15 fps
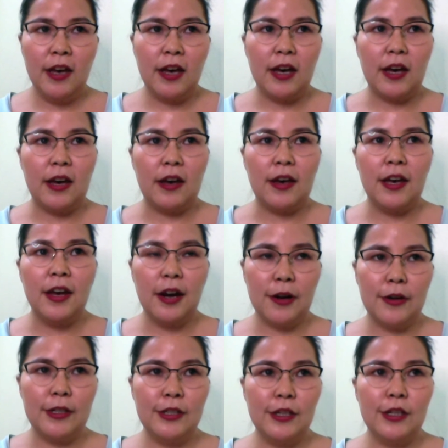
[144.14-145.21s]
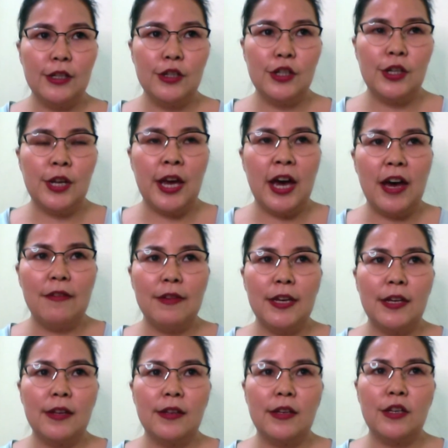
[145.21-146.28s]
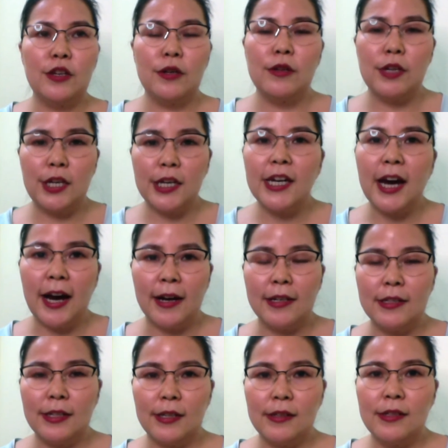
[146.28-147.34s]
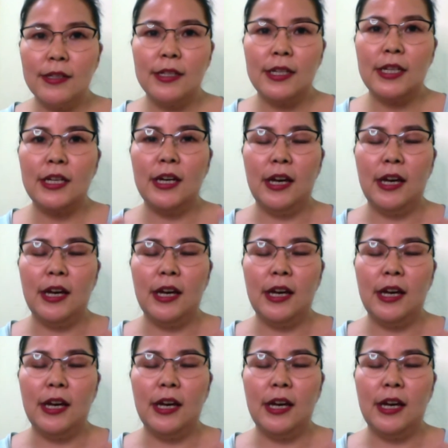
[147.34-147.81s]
heritage and having the unique identity